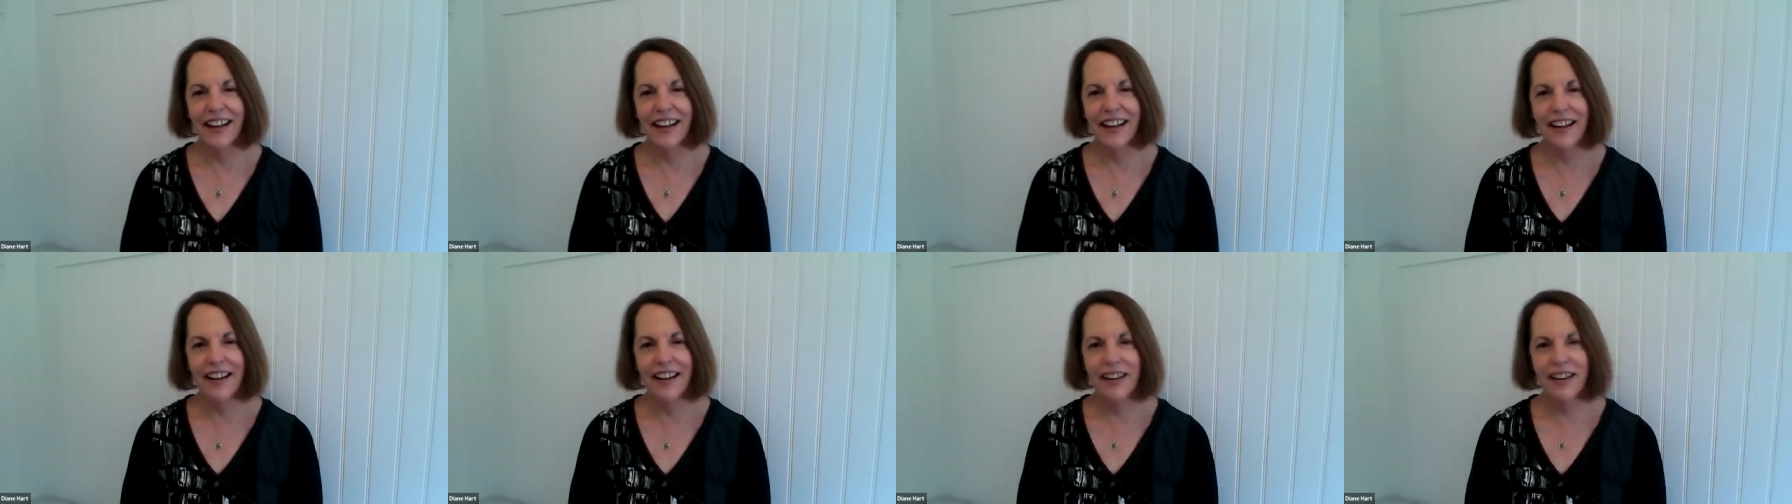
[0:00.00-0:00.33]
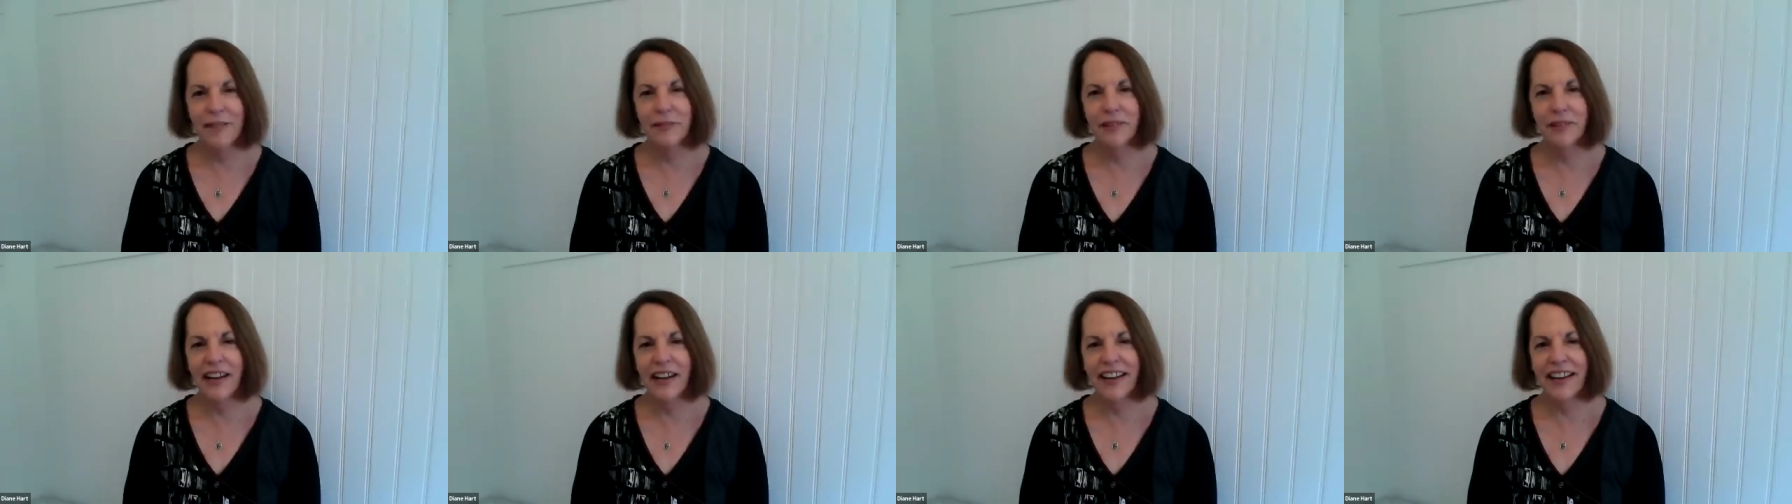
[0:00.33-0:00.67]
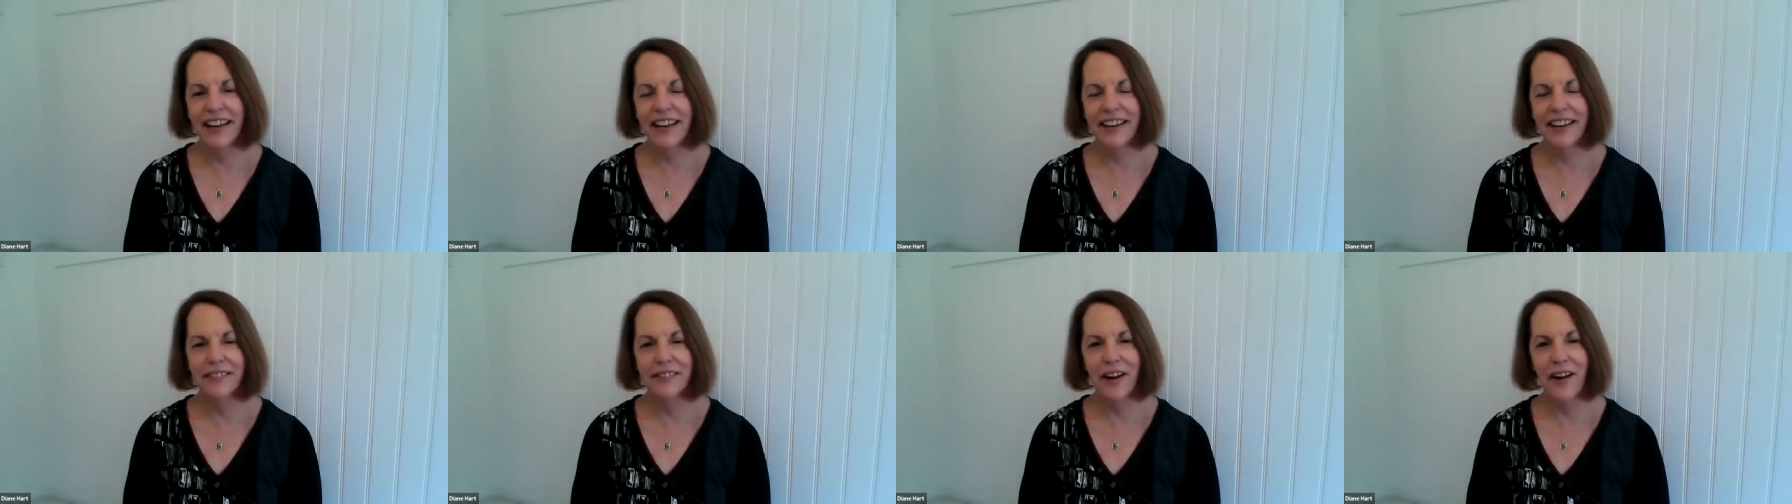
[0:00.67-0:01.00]
And I'm
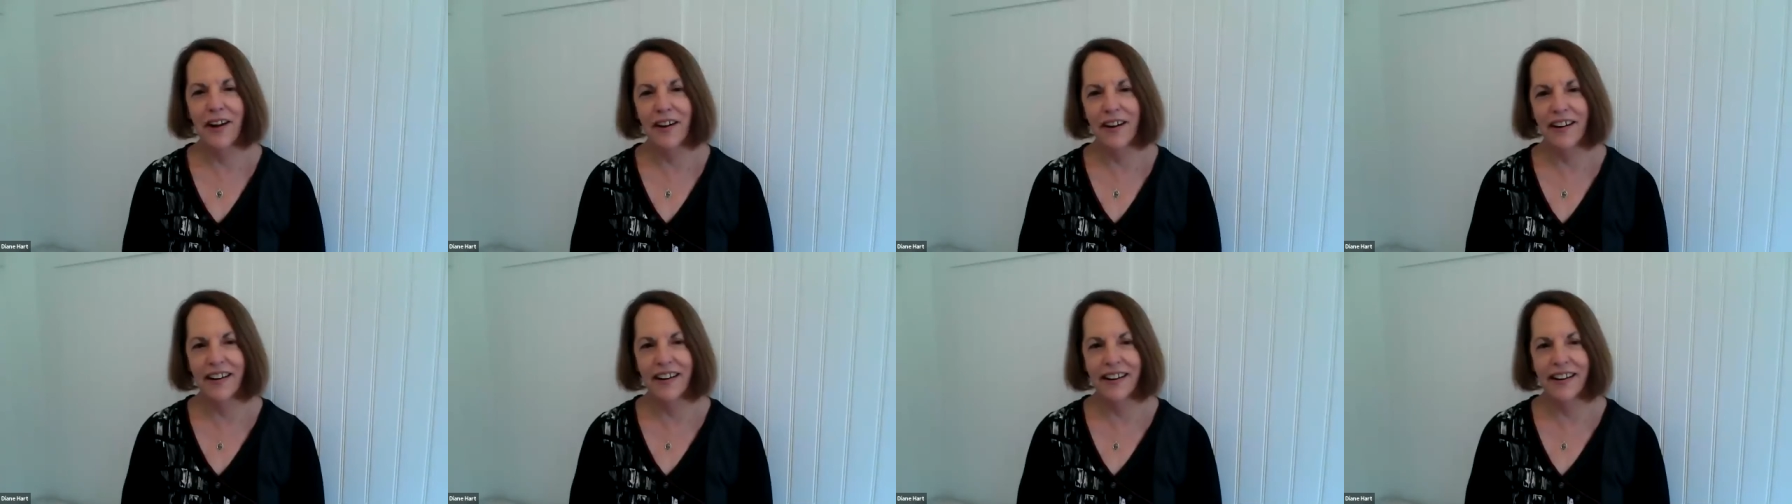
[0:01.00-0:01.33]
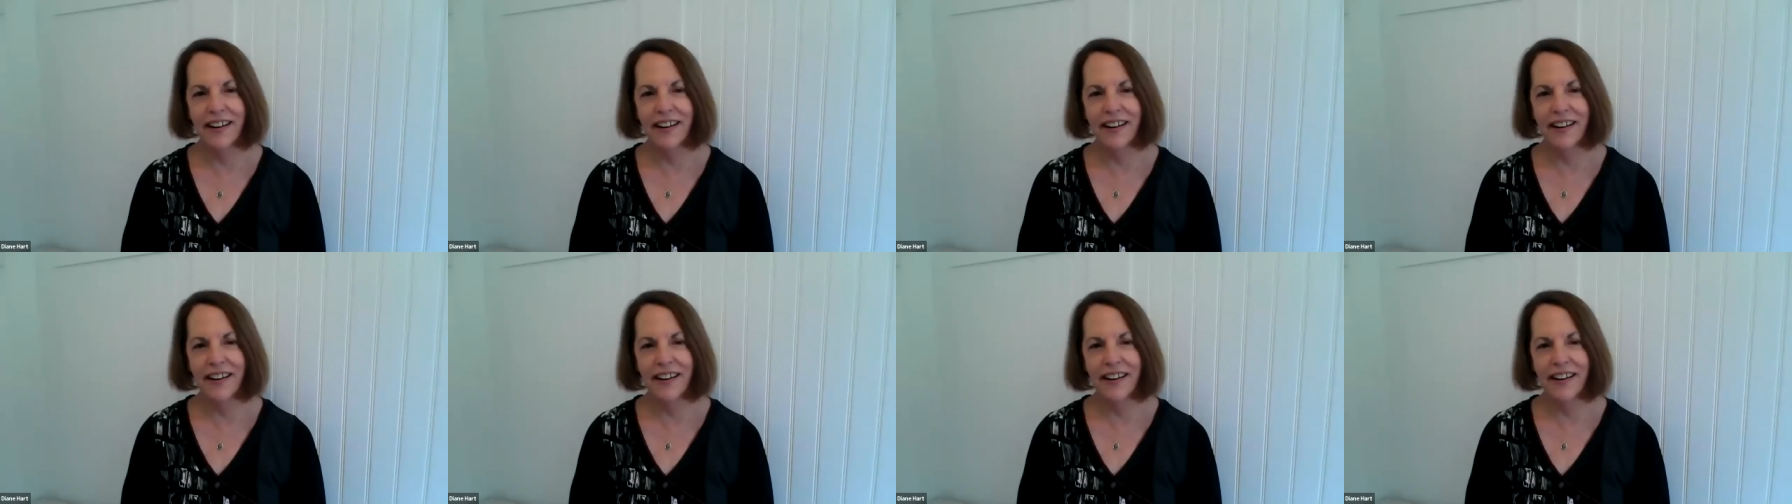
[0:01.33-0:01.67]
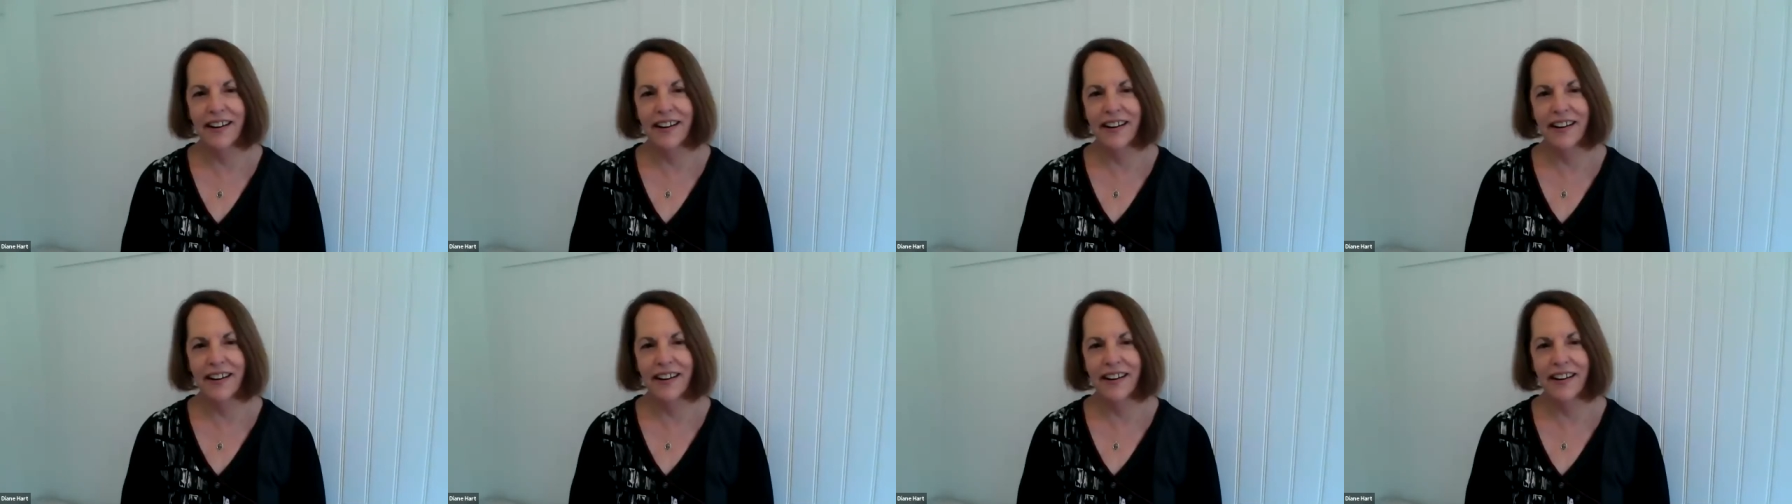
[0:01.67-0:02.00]
Diane Hart,
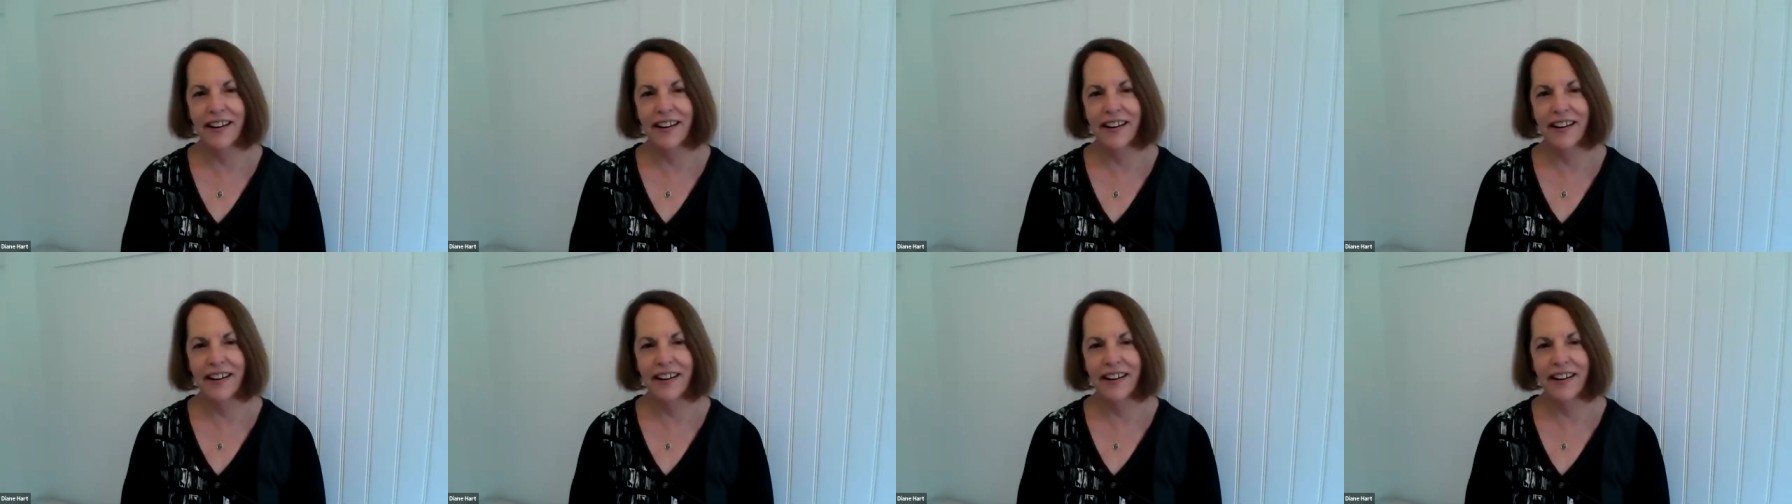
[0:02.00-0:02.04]
and